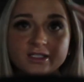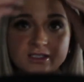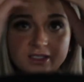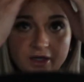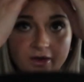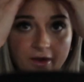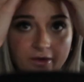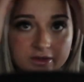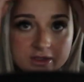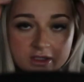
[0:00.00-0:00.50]

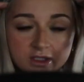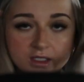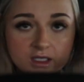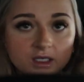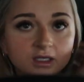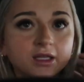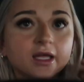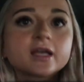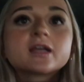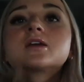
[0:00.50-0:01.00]
So I was
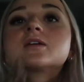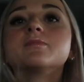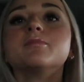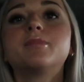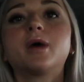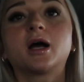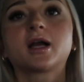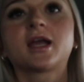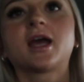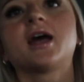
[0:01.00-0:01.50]
looking like
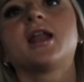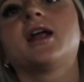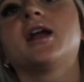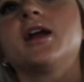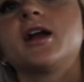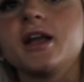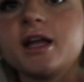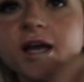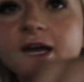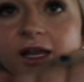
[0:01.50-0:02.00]
Buckhead
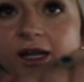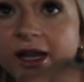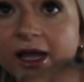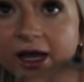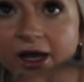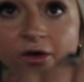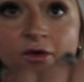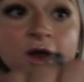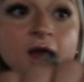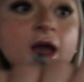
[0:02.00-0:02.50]
area, and
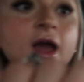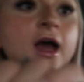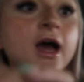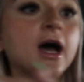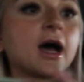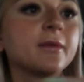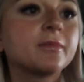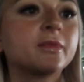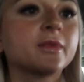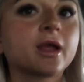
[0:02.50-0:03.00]
now
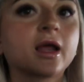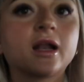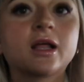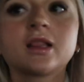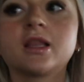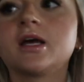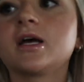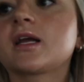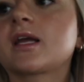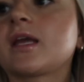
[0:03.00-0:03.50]
I'm
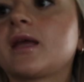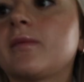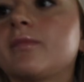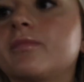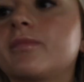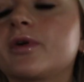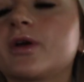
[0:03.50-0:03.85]
gonna look in